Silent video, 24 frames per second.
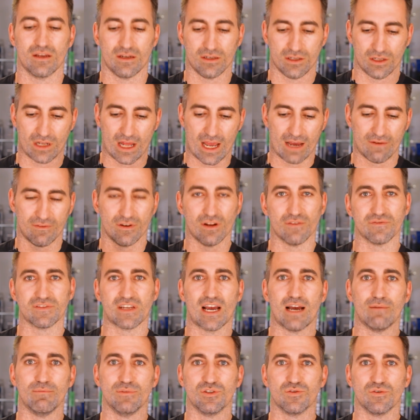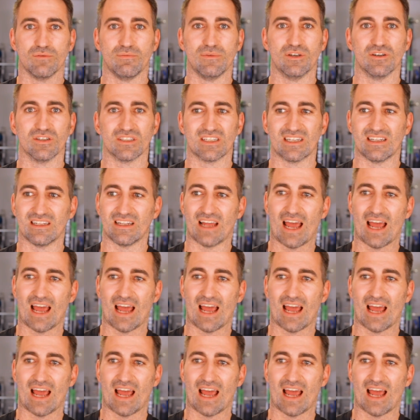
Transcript: and you have enough time between meals and